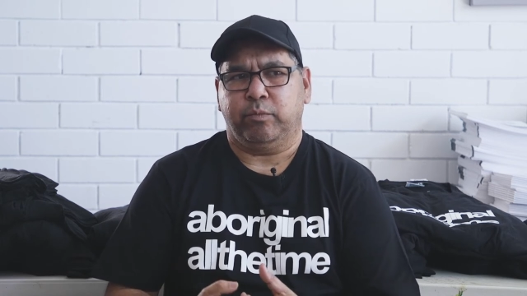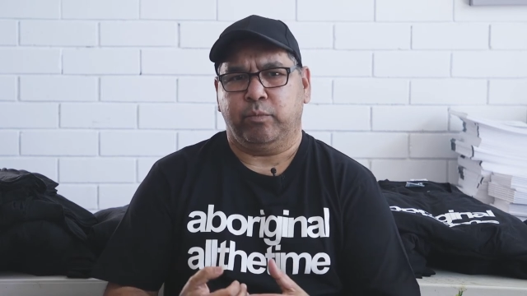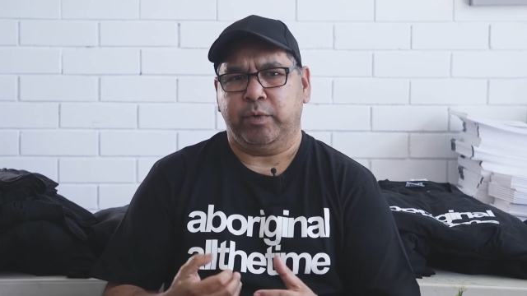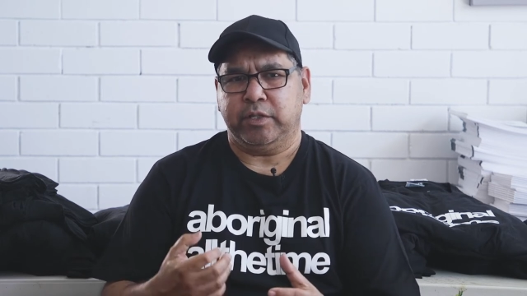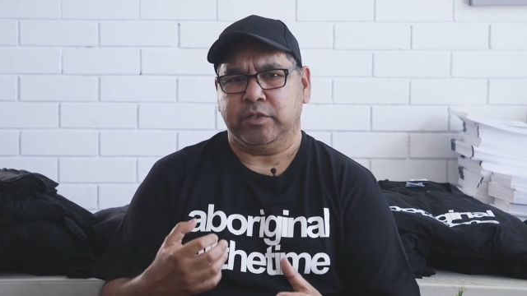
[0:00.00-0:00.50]

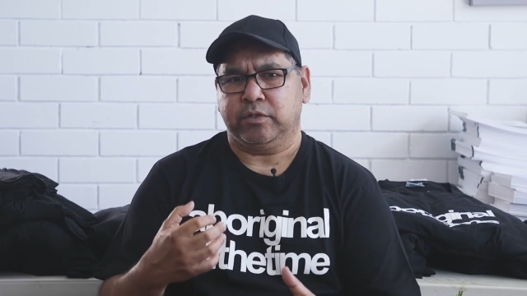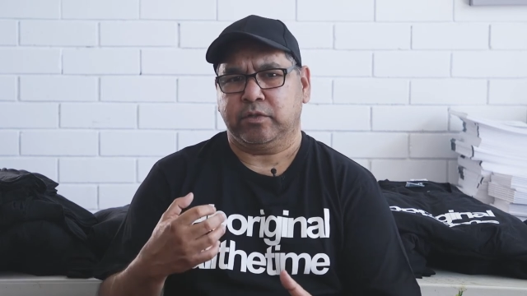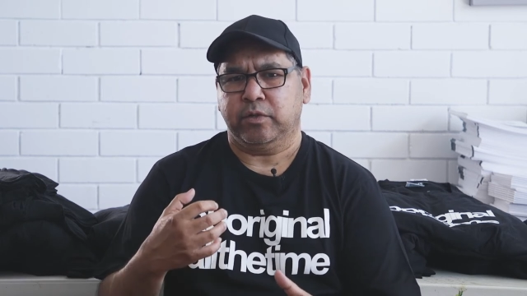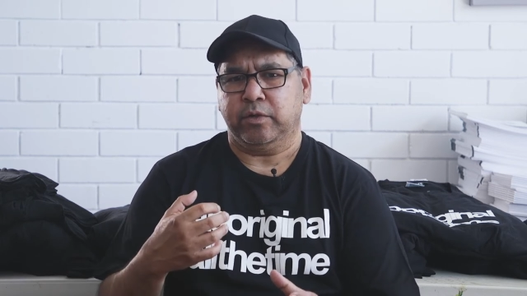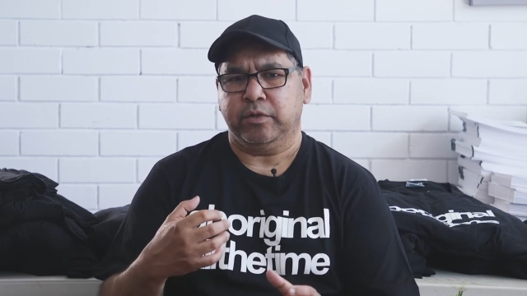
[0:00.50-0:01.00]
we
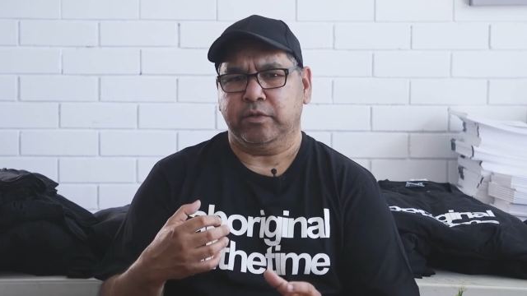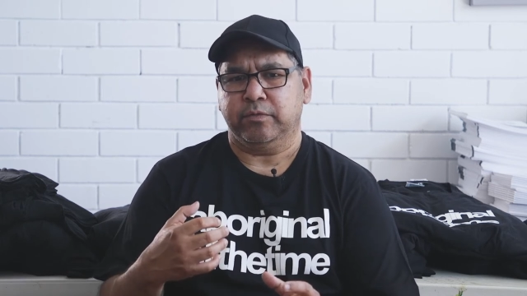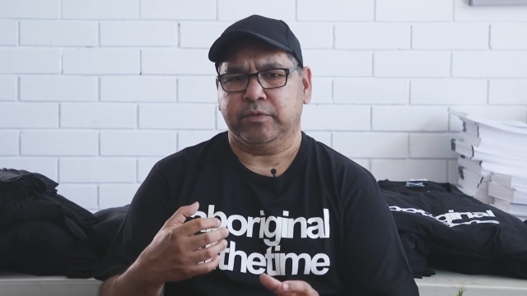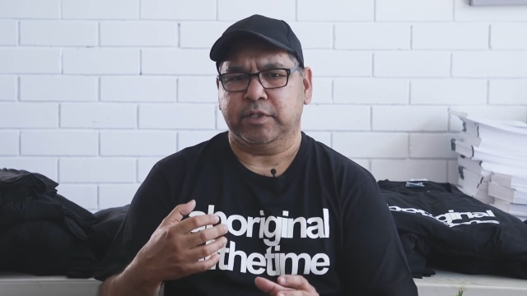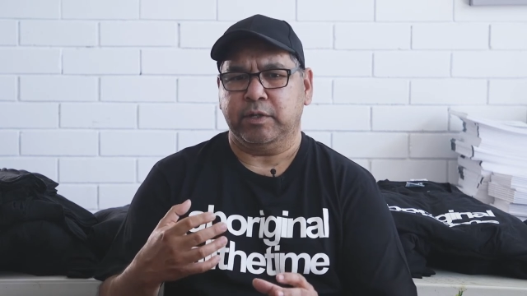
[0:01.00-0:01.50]
just kind of
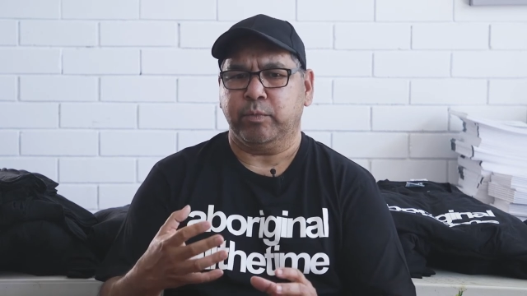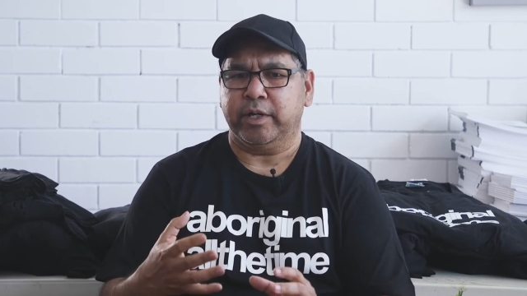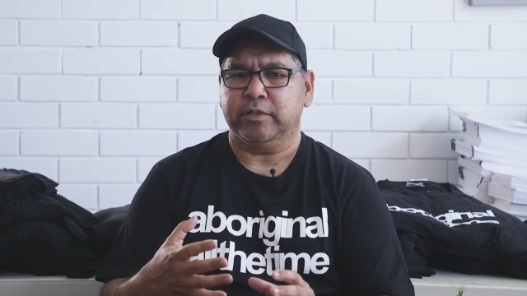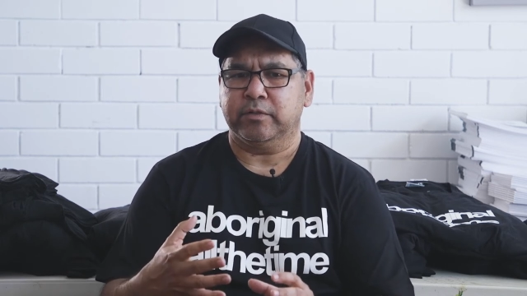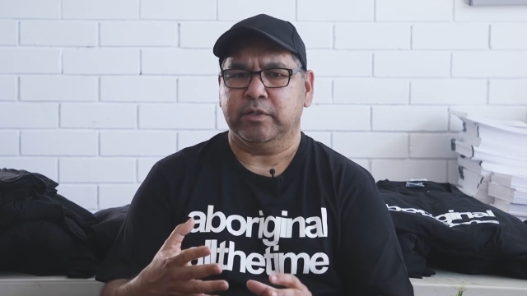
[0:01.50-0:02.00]

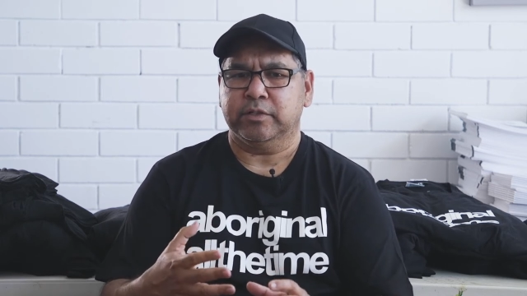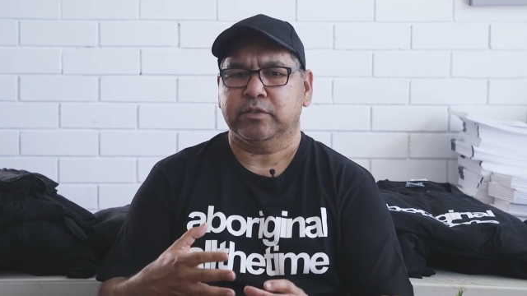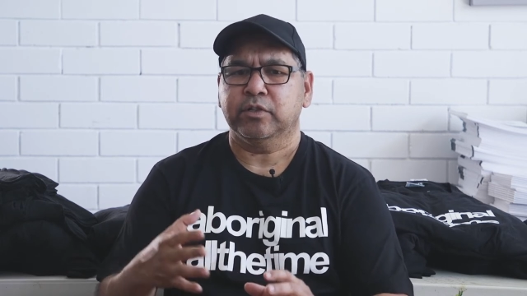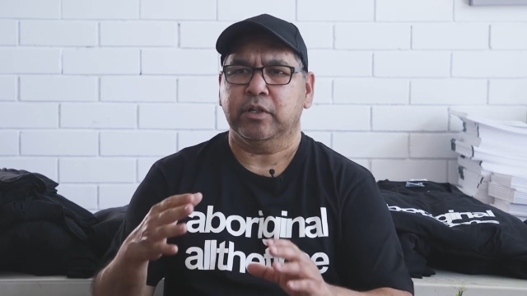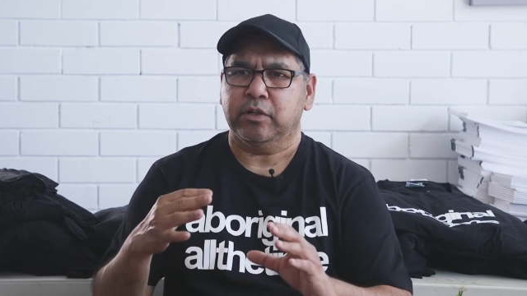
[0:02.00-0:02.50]
it's
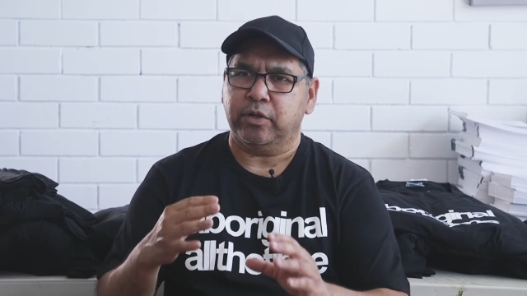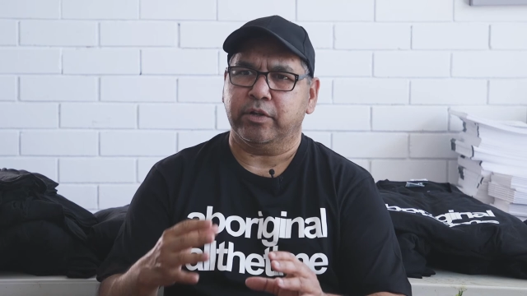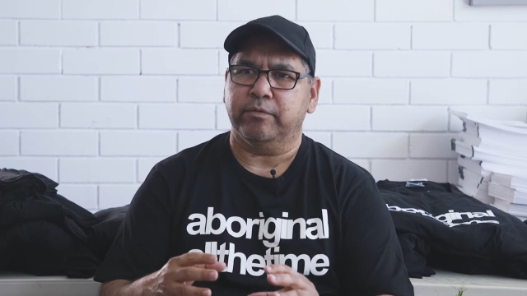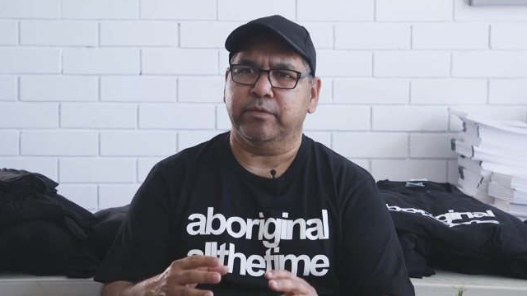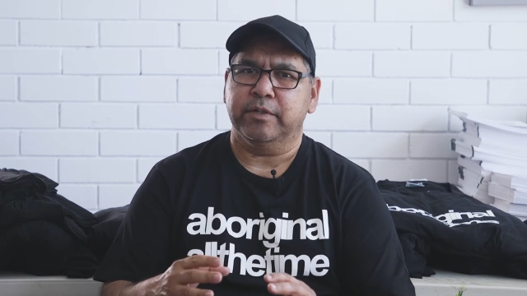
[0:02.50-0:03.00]
still a lot
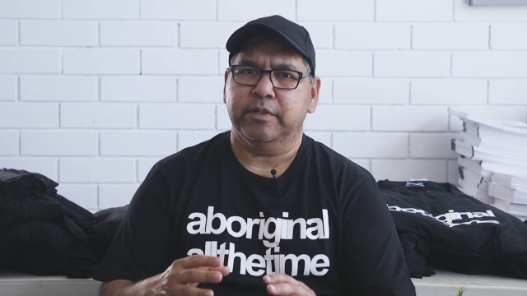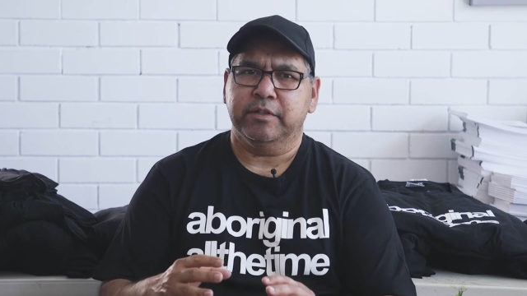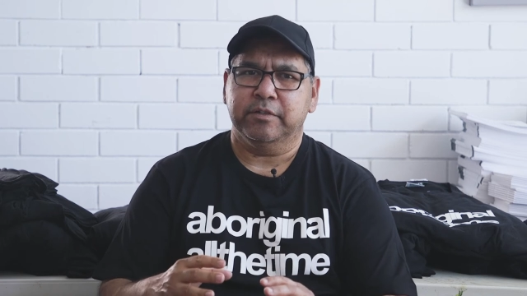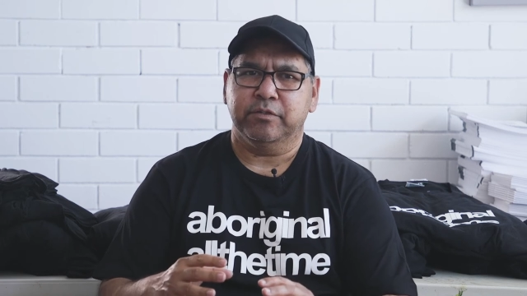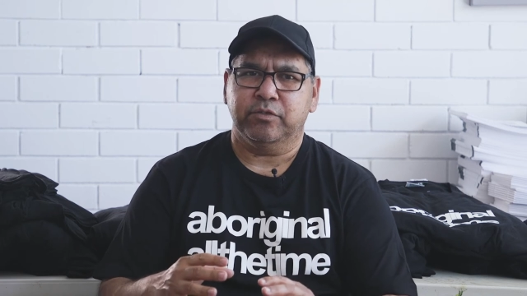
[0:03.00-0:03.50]
of
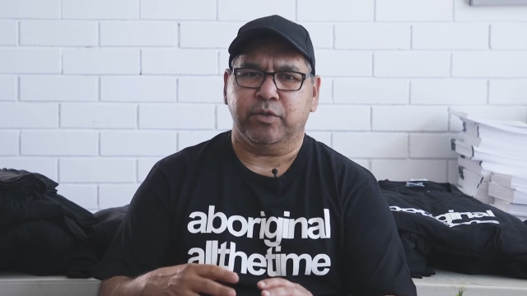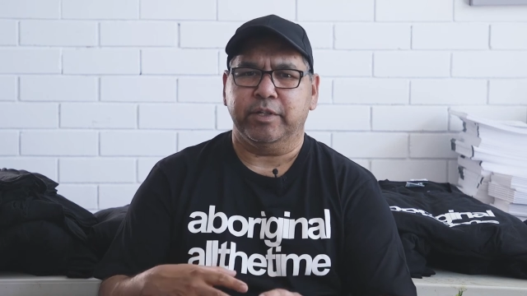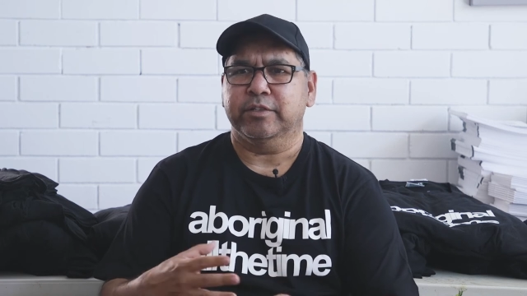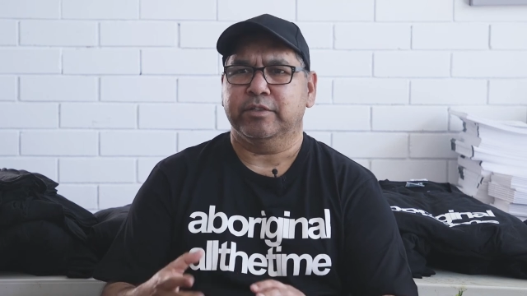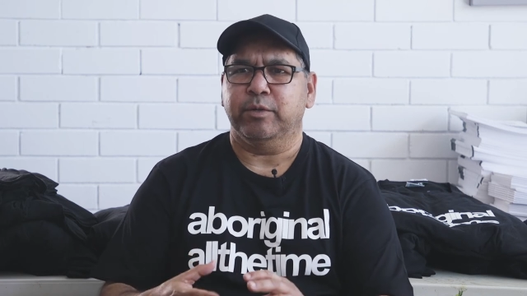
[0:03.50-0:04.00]

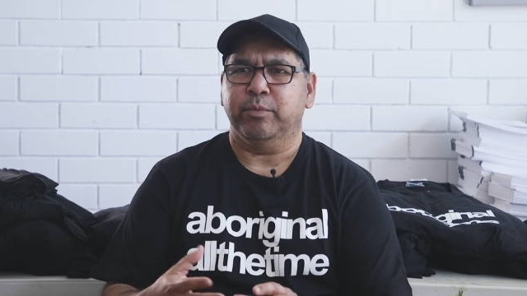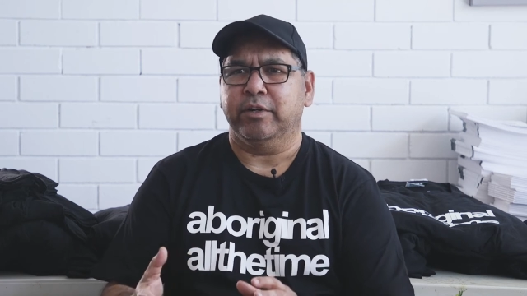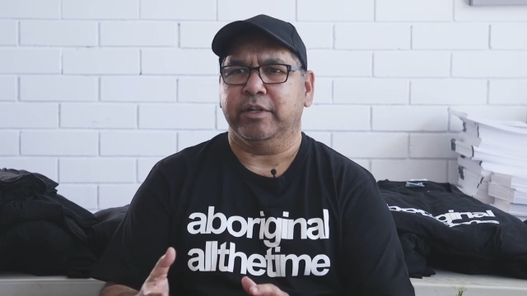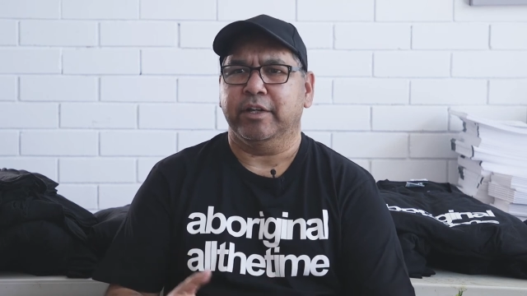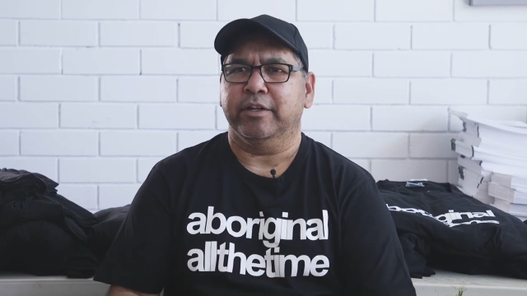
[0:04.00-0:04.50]
trying to see
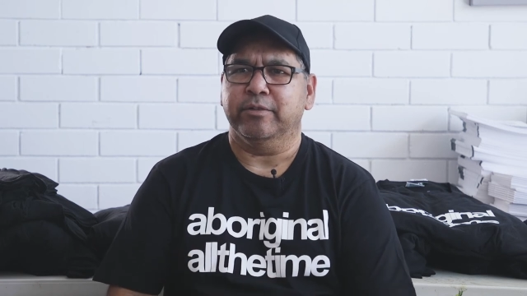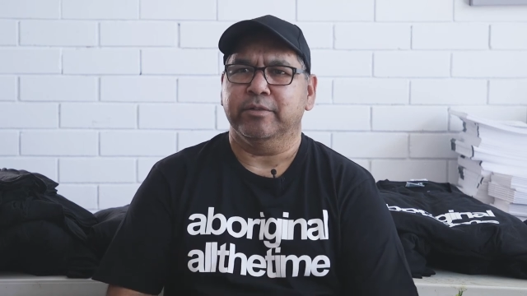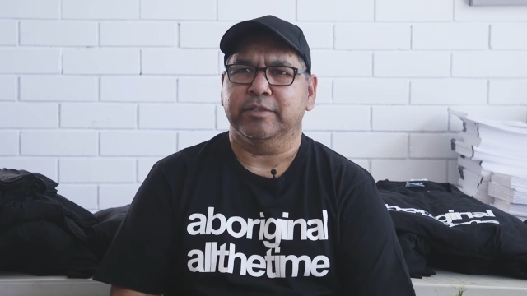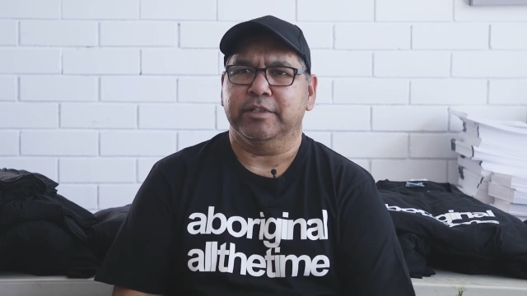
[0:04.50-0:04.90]
where it goes.